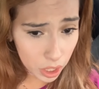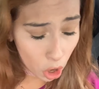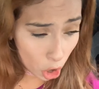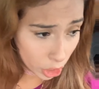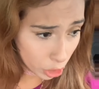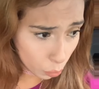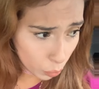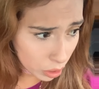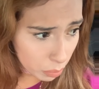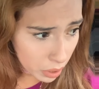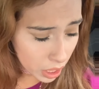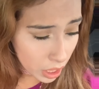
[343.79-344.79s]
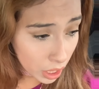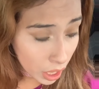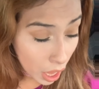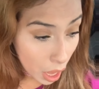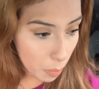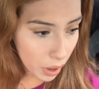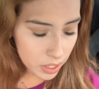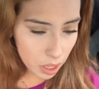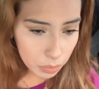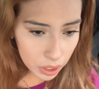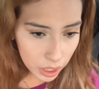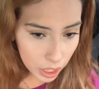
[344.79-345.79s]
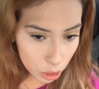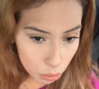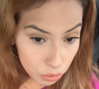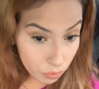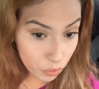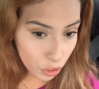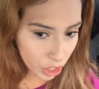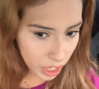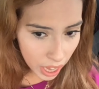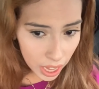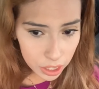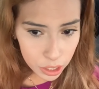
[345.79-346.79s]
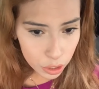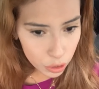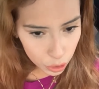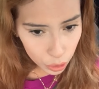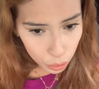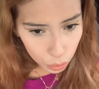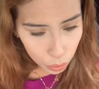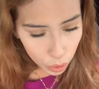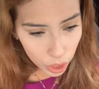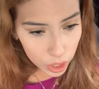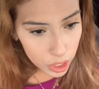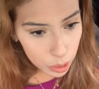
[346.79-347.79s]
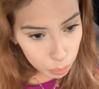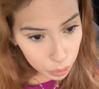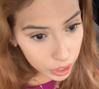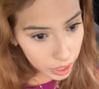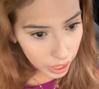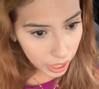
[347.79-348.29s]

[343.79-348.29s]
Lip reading: arguing with me about something that you forgot to do to put